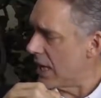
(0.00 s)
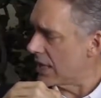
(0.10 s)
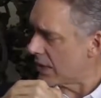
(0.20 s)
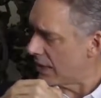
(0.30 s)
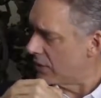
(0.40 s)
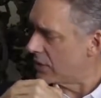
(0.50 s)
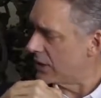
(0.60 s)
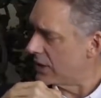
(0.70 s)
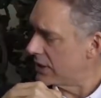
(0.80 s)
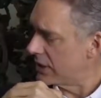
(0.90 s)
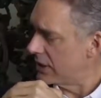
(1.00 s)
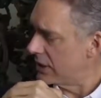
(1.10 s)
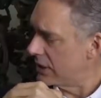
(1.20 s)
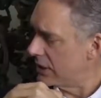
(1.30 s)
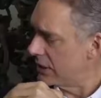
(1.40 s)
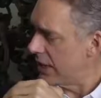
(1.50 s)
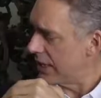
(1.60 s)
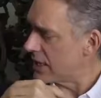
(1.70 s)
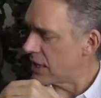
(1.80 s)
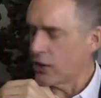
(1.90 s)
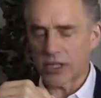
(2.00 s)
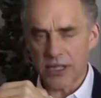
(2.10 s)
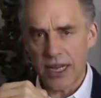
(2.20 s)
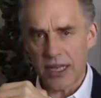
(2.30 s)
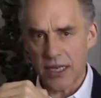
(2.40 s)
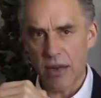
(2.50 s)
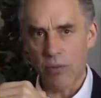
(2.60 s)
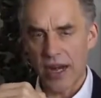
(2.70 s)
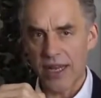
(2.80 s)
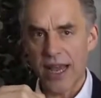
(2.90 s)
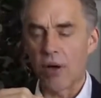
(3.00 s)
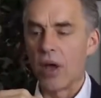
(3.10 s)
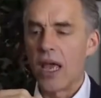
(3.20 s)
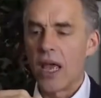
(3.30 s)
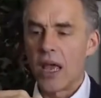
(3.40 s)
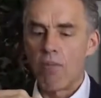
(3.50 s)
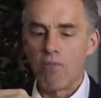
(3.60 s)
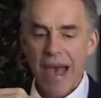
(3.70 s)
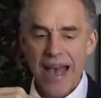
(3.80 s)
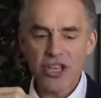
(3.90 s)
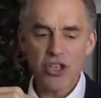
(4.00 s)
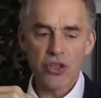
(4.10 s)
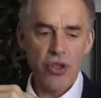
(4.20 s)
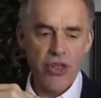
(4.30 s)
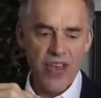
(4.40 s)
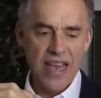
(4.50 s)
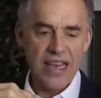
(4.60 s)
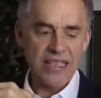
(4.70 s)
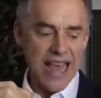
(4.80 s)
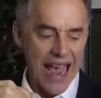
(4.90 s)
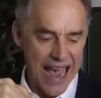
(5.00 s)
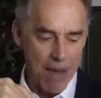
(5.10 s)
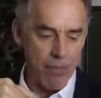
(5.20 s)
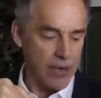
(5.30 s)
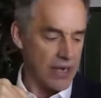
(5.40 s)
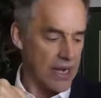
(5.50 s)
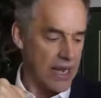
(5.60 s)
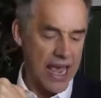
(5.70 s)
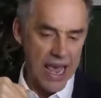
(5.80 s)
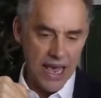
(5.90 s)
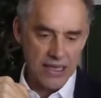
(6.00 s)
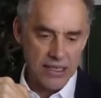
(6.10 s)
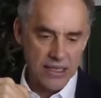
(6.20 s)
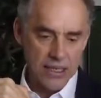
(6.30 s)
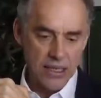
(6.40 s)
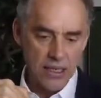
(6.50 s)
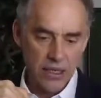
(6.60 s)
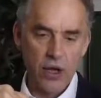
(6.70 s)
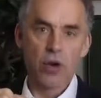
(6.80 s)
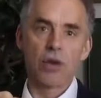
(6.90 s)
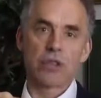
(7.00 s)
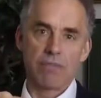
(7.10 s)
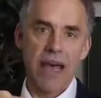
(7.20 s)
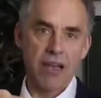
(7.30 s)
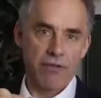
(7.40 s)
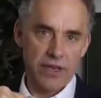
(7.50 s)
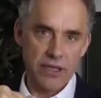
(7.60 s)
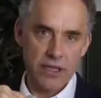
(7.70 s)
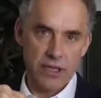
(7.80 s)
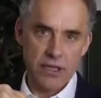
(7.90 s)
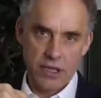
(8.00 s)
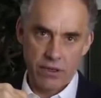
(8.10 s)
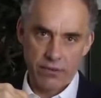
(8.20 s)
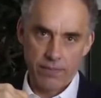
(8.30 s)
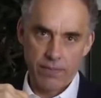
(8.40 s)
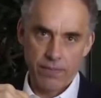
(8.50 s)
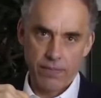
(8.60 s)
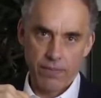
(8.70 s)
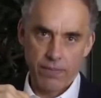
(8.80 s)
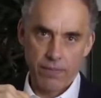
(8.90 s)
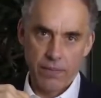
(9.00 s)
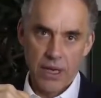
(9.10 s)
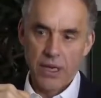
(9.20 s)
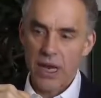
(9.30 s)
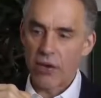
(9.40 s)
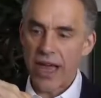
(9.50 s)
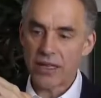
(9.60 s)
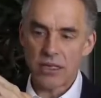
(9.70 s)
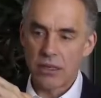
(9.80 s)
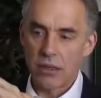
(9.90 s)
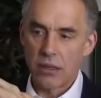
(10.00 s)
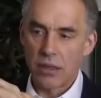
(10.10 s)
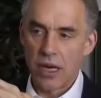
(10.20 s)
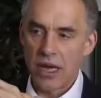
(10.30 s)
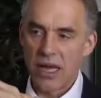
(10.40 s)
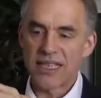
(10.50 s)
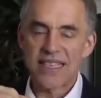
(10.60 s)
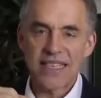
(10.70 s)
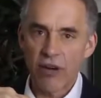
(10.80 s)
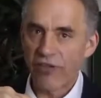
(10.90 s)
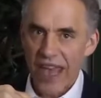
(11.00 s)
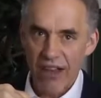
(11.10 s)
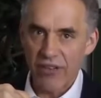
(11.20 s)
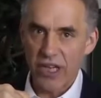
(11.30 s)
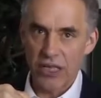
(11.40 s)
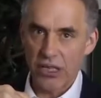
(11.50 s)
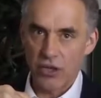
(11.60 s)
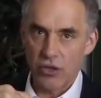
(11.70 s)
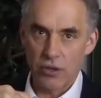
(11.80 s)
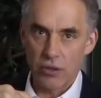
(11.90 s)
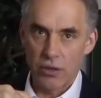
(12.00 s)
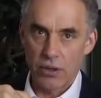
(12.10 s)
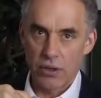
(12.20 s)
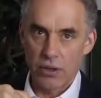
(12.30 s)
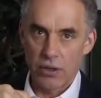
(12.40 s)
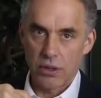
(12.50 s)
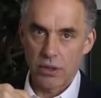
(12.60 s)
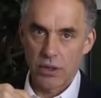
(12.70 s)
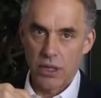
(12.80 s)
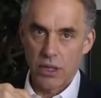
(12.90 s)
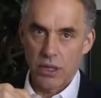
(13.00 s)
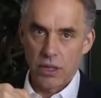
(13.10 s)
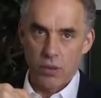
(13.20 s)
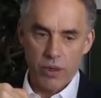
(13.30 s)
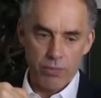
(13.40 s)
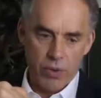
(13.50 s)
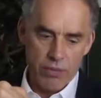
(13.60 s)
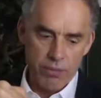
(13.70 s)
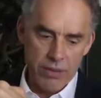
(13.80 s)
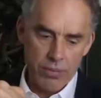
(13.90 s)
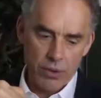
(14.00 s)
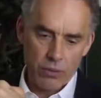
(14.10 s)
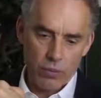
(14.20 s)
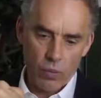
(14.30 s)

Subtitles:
as close as I can come right now. Magical things happen as the Logos manifests itself. Now that's self-evidently true. When people...